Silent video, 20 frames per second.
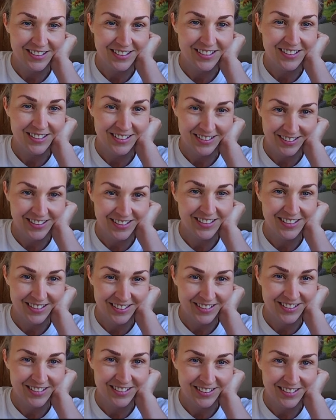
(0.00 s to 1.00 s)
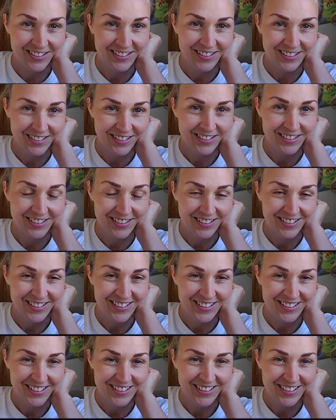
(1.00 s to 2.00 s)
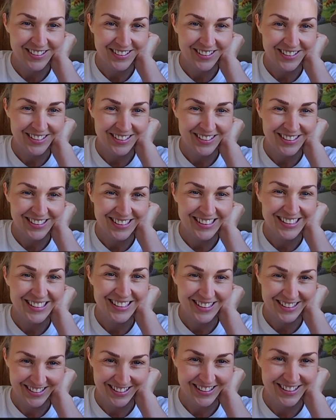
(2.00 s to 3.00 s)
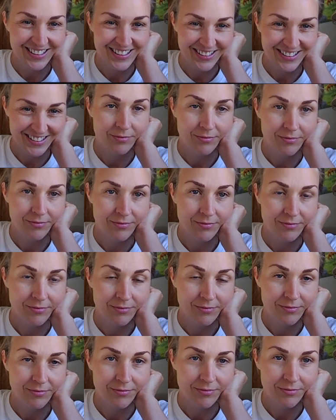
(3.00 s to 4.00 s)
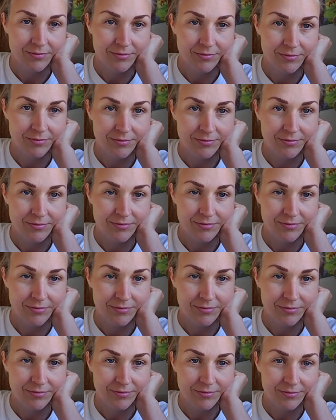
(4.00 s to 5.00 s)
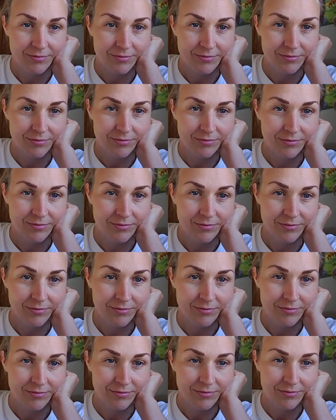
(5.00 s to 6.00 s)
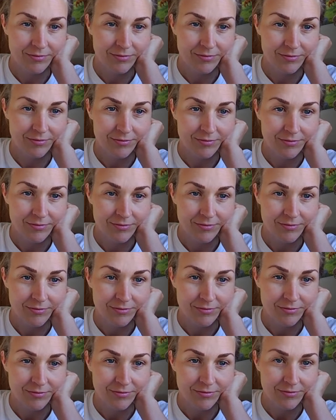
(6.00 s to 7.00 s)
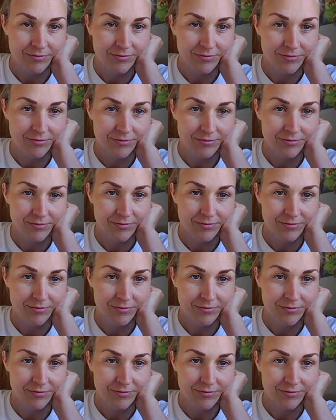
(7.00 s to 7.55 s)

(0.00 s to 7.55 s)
No words are spoken by the person on screen.